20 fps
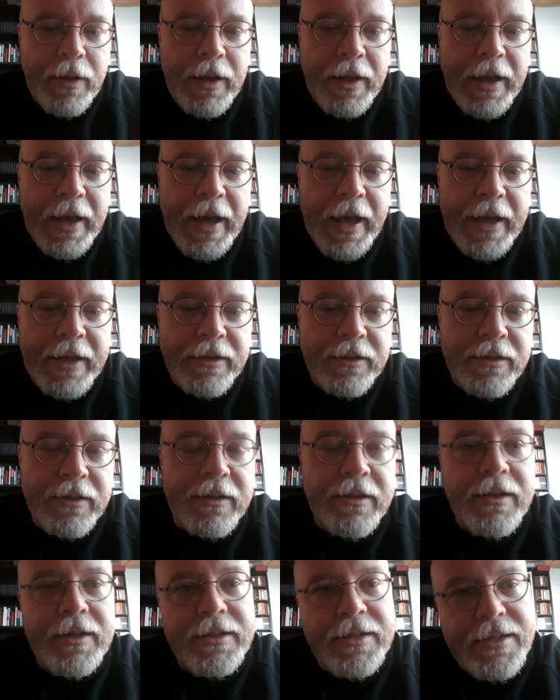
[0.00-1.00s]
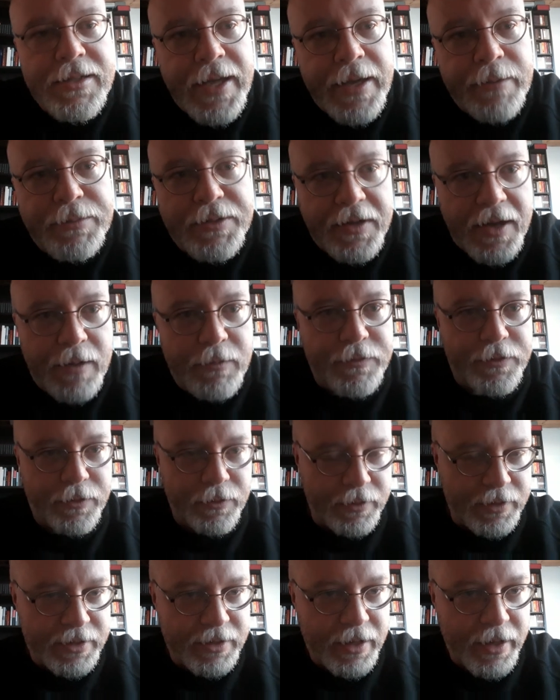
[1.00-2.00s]
And at the same time, of
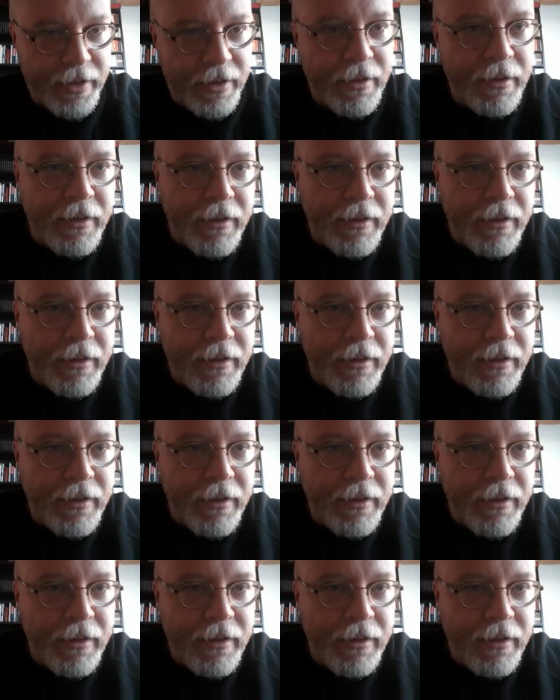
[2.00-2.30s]
course, I